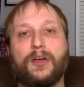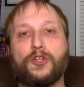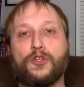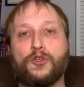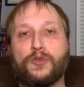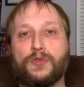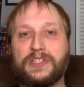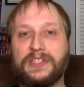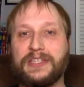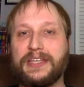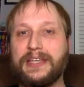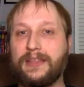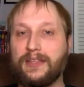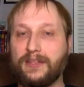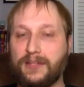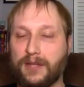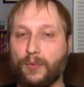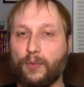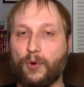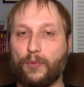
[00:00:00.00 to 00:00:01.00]
you see the
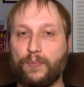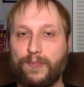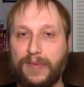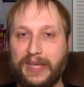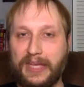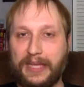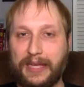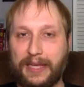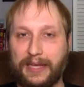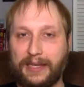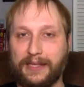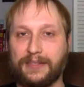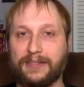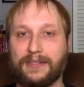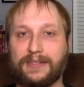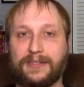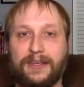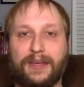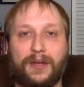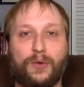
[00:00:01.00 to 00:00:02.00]
double
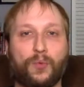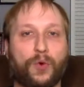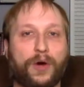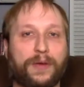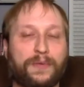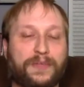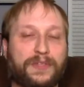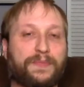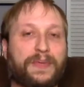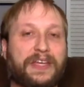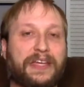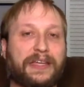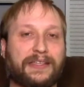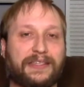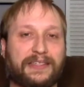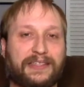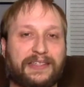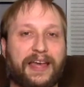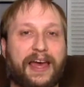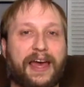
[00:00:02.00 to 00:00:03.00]
meanings in what's being
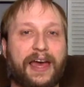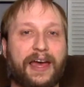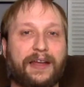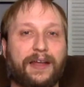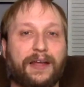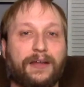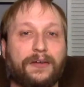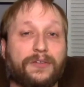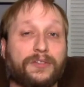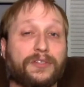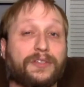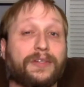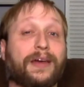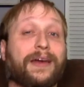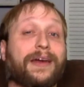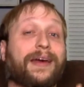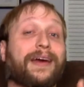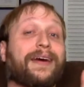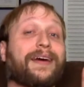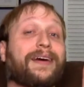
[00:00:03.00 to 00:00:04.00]
said and you're just
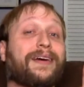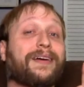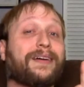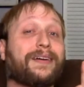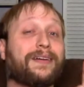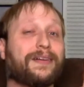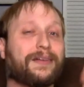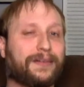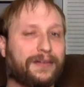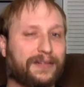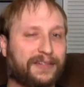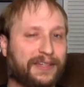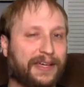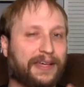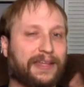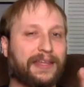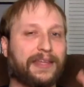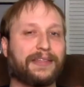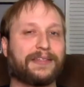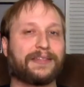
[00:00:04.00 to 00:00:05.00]
like oh
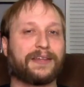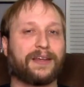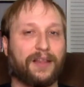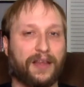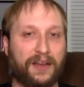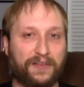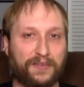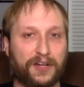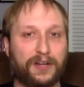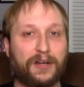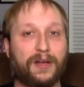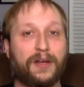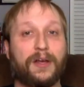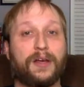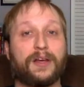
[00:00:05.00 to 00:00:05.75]
okay that's clever